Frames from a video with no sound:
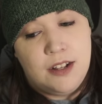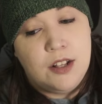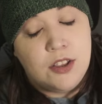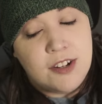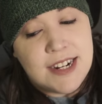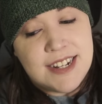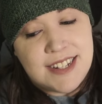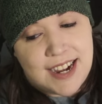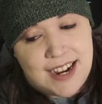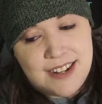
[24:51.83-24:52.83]
"Look at
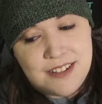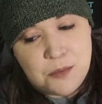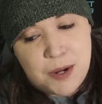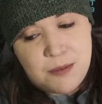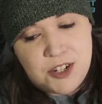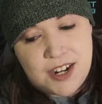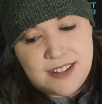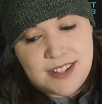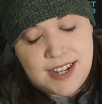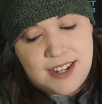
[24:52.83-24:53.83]
his eyes," Wei
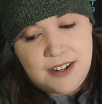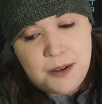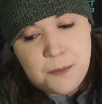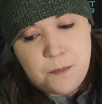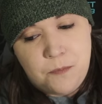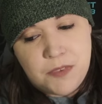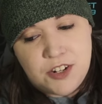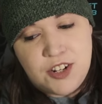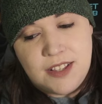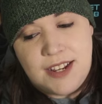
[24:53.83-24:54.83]
Wuxian said.
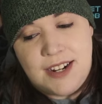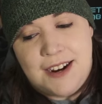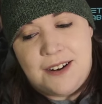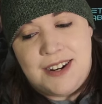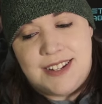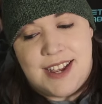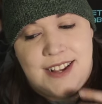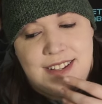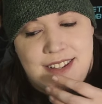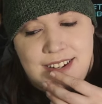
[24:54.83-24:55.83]
Jin Ling narrowed his
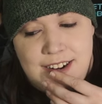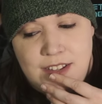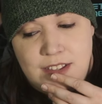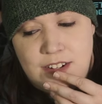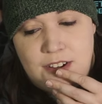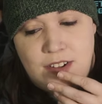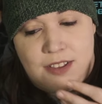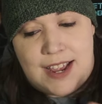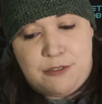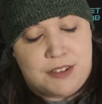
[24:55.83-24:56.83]
eyes and stared at the dull,
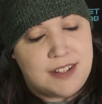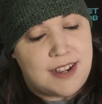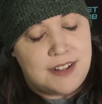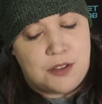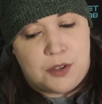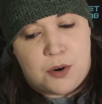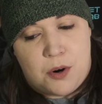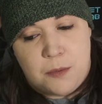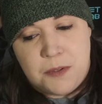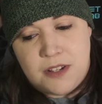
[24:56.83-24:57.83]
lifeless eyes of the
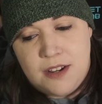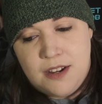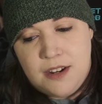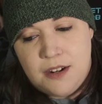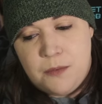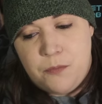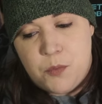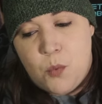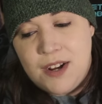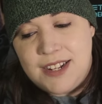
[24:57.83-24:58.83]
corpse.
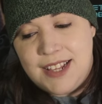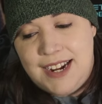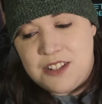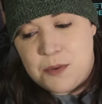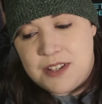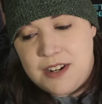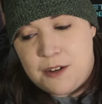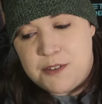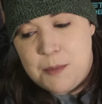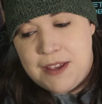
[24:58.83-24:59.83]
One glance was
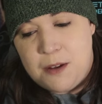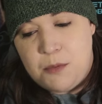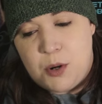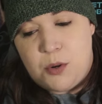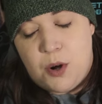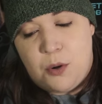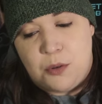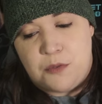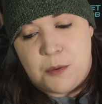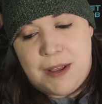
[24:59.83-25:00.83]
enough to make him go
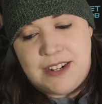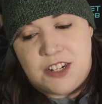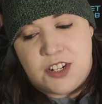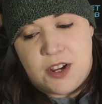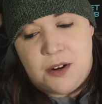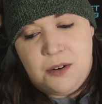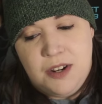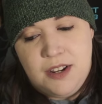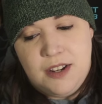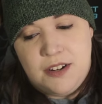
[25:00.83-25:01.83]
cold from head to toe.
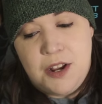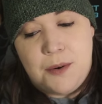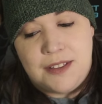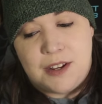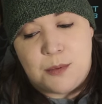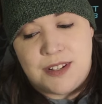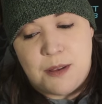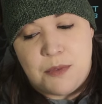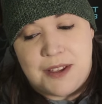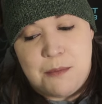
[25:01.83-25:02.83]
Knowing there was
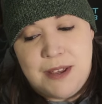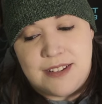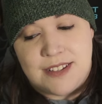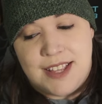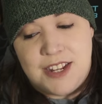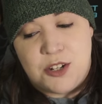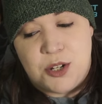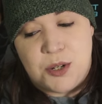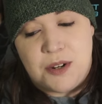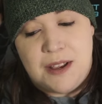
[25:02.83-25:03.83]
something amiss, Lan
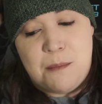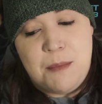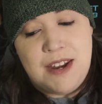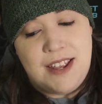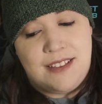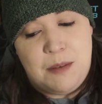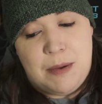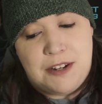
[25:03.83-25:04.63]
Sizhui immediately bent